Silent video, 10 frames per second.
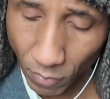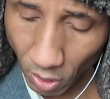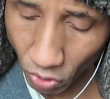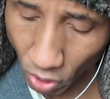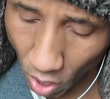
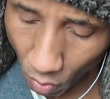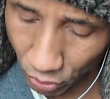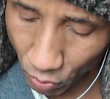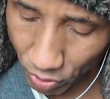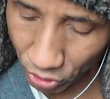So all
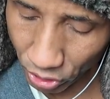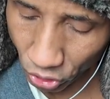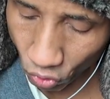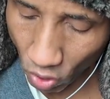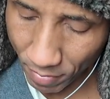we're doing is
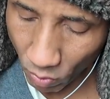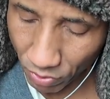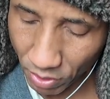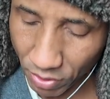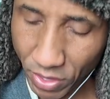just strumming
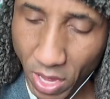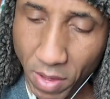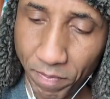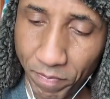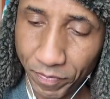with the
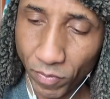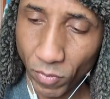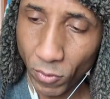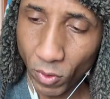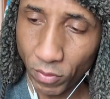
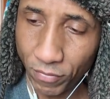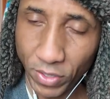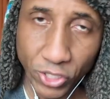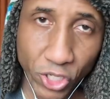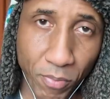thumb, the
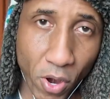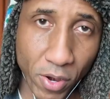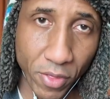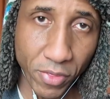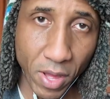fleshy
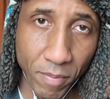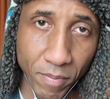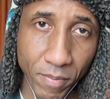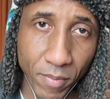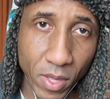part of the thumb,
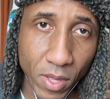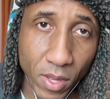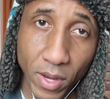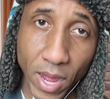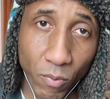
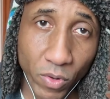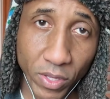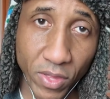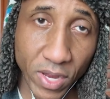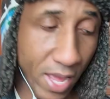not
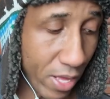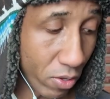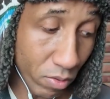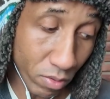really the nail.